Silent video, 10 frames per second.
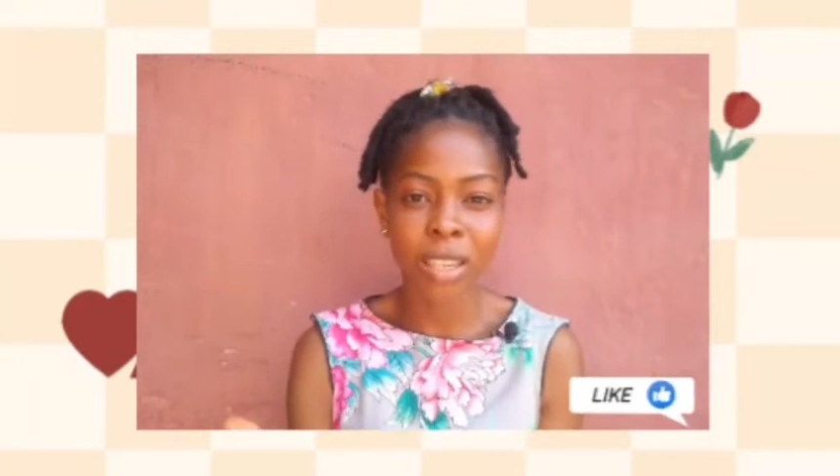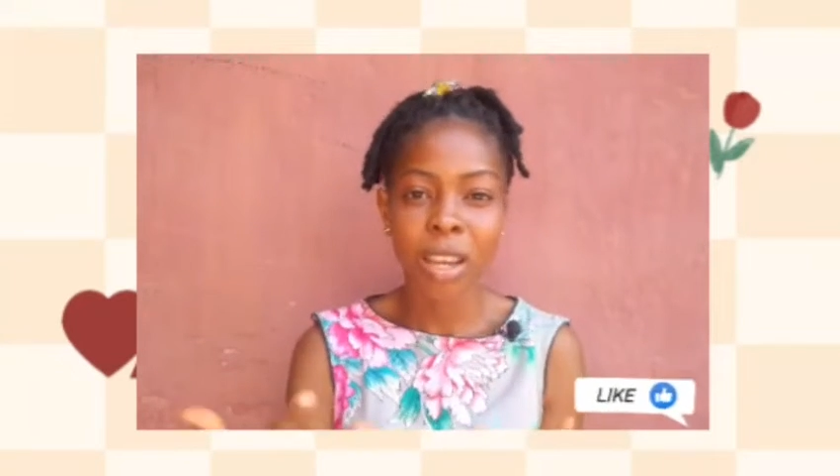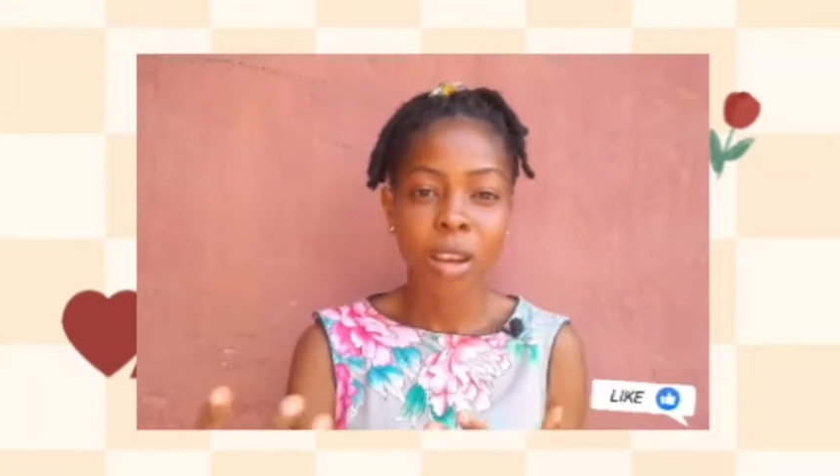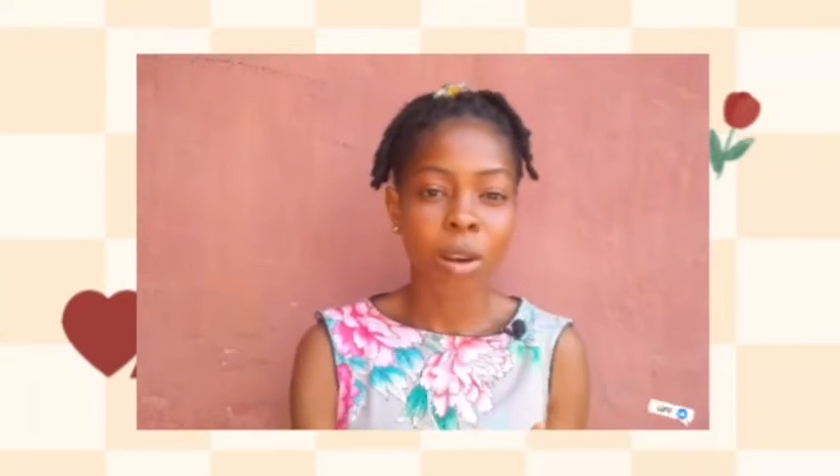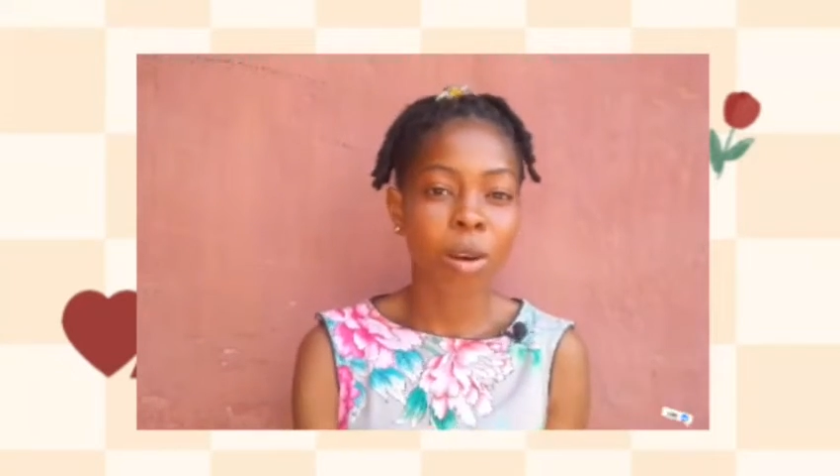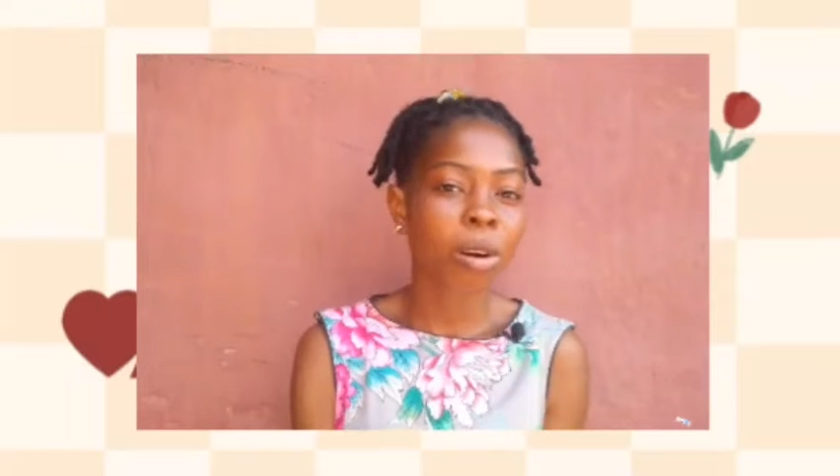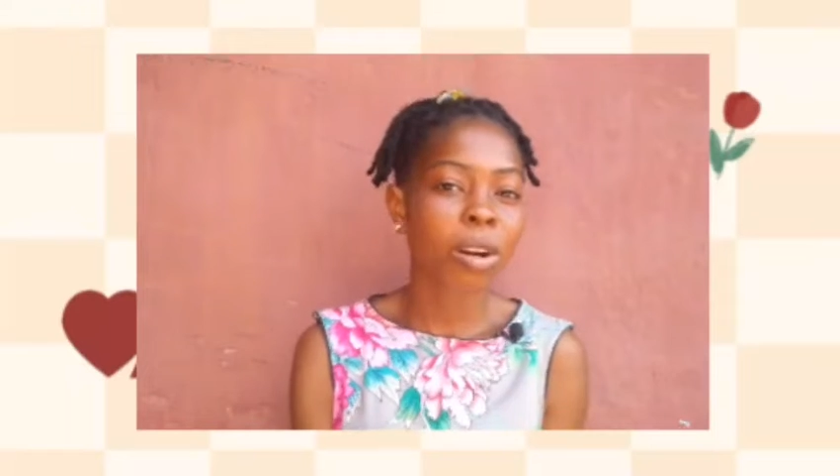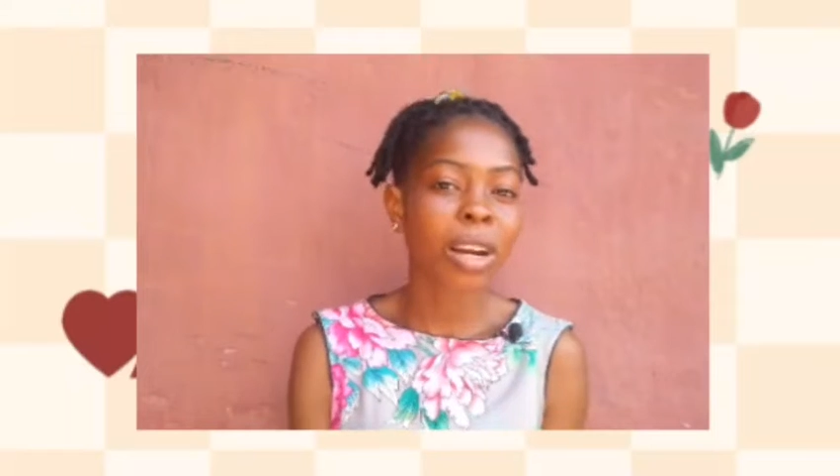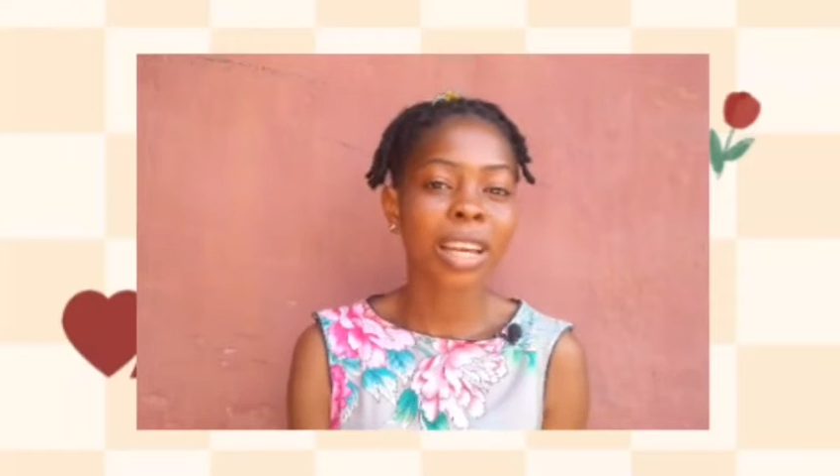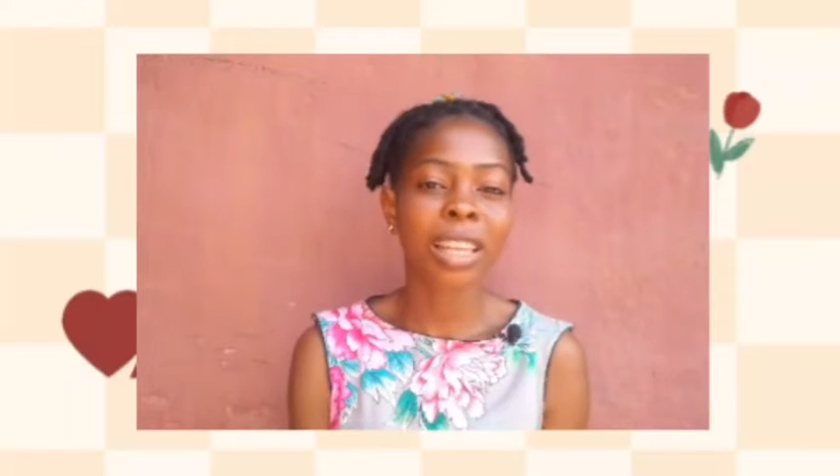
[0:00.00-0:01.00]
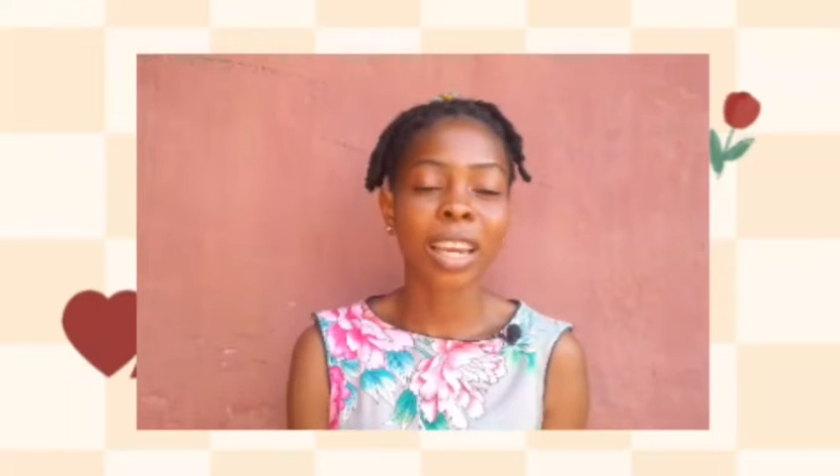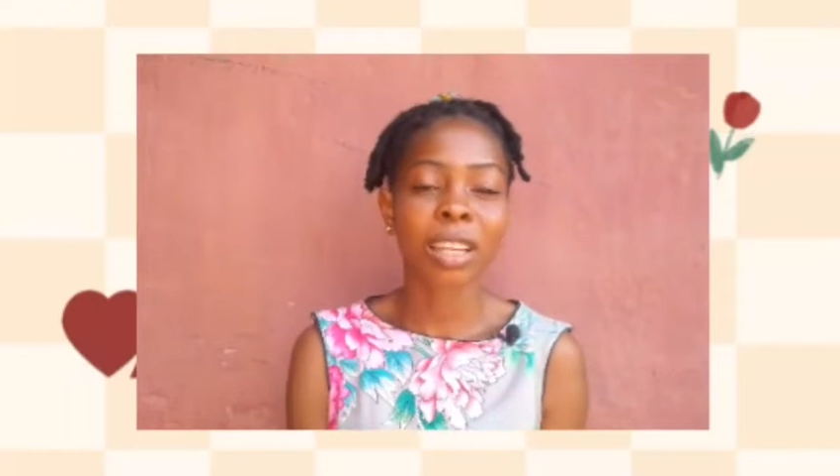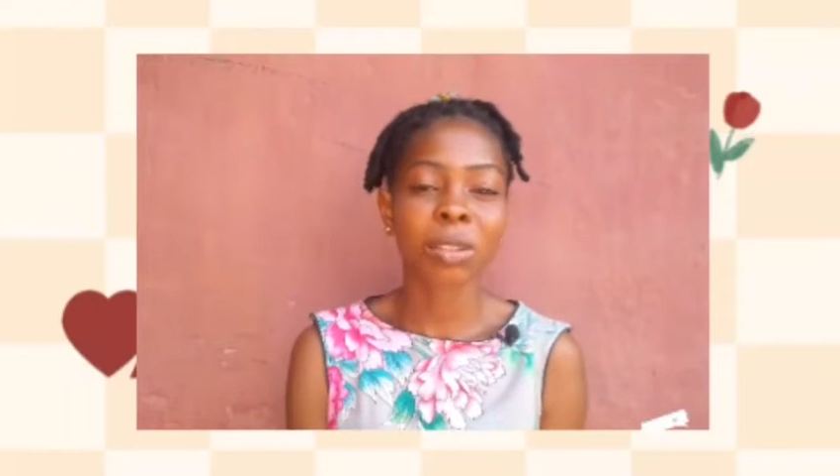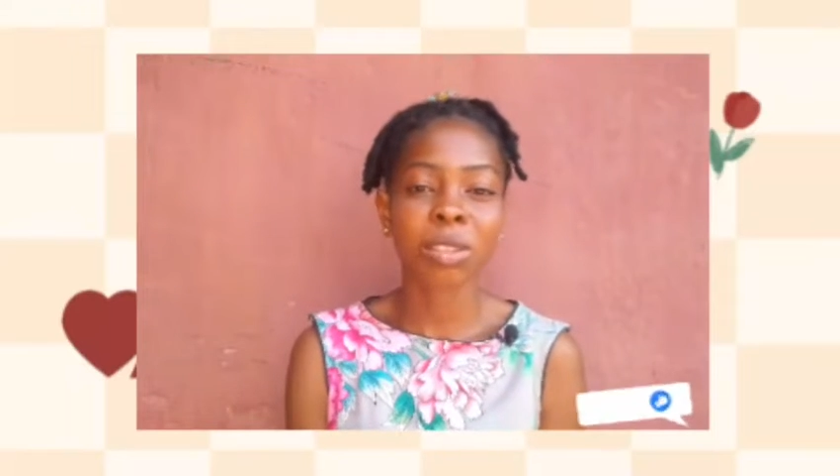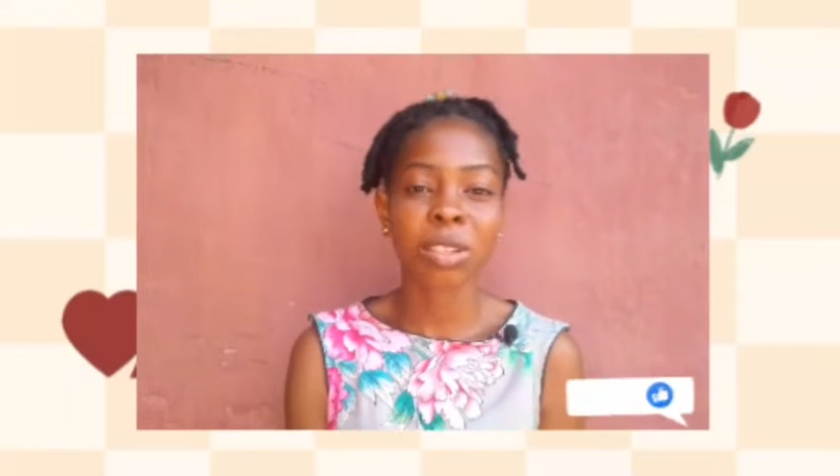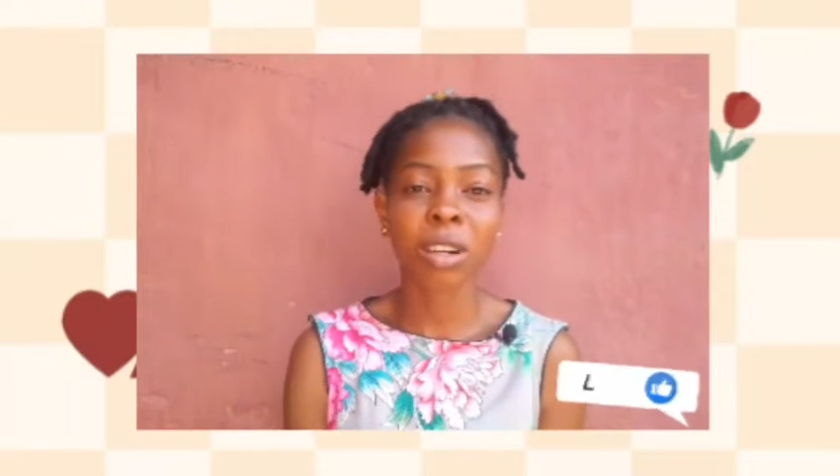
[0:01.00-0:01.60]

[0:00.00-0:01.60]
Go and get yourself